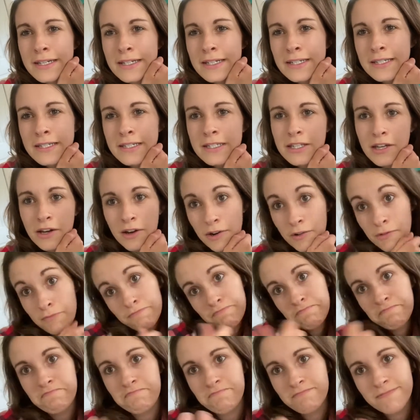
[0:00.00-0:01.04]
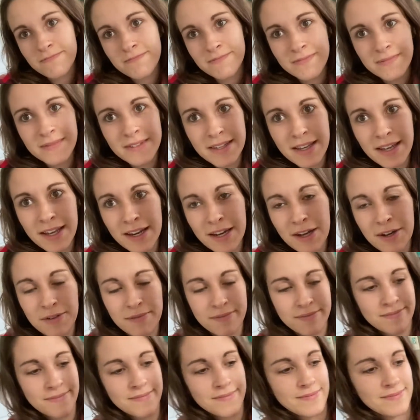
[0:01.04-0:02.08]
So, you know,
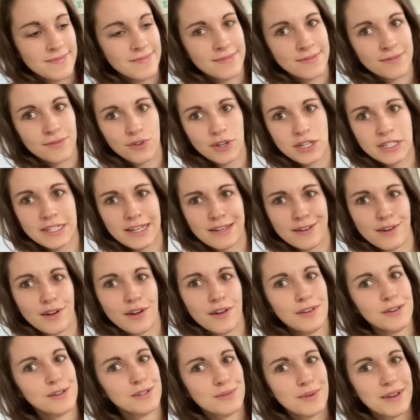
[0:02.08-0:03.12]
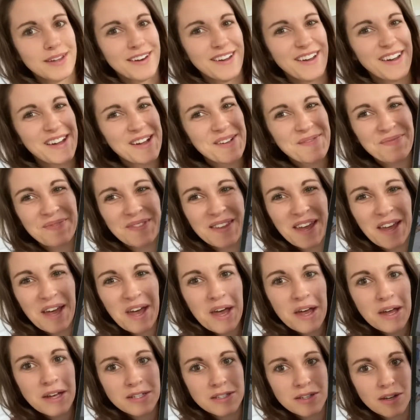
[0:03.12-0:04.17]
free $10, why not?
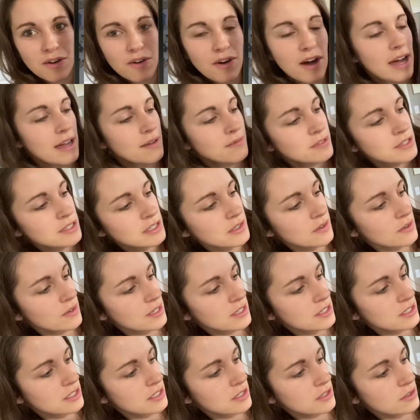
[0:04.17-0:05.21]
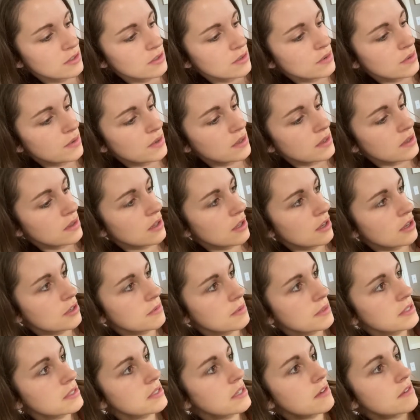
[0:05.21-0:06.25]
So I'm just going to log
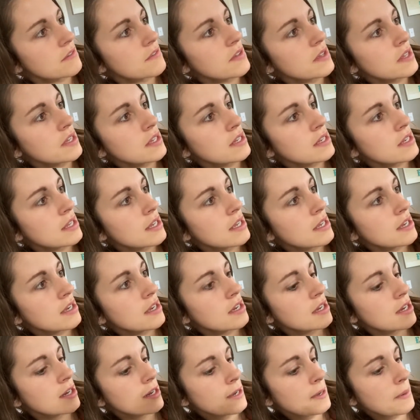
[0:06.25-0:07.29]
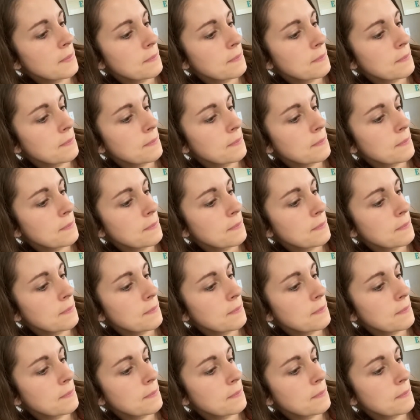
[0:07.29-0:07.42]
myself in here.